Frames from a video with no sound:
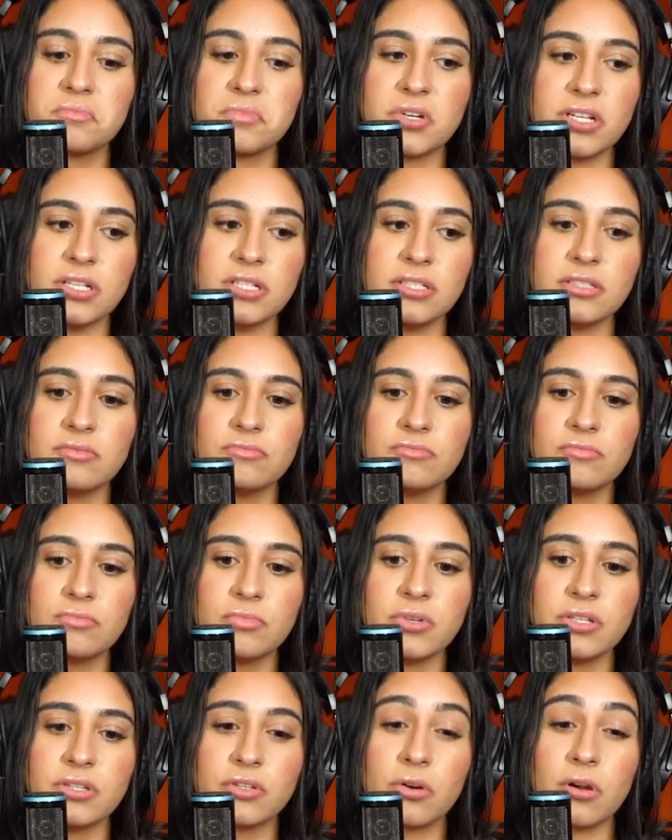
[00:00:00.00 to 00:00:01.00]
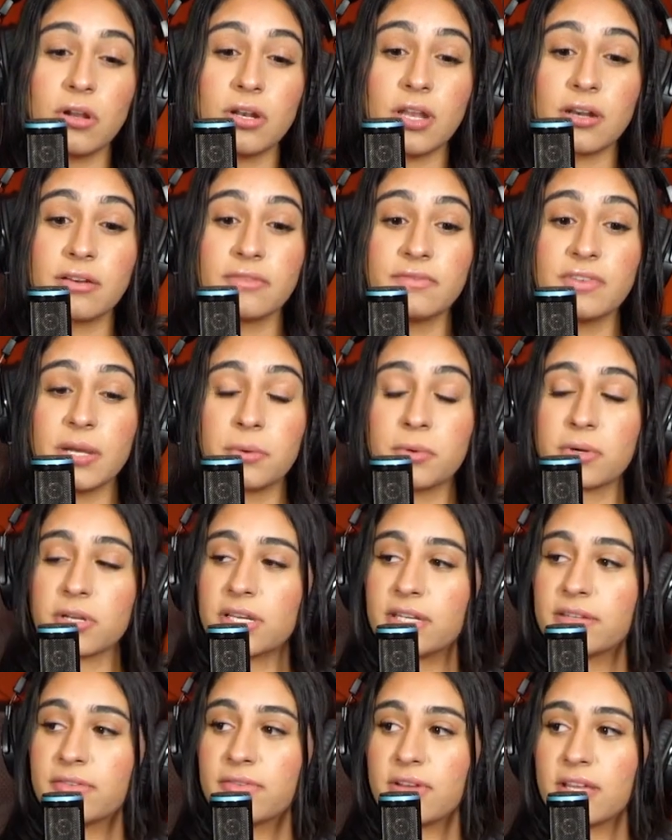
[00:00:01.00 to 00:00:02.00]
we we throw a lot of
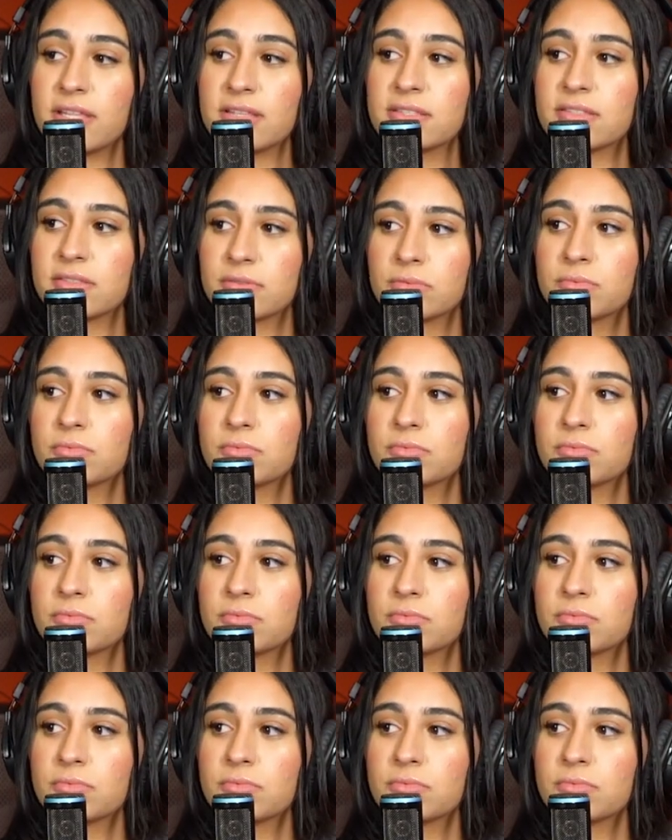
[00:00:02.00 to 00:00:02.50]
networking events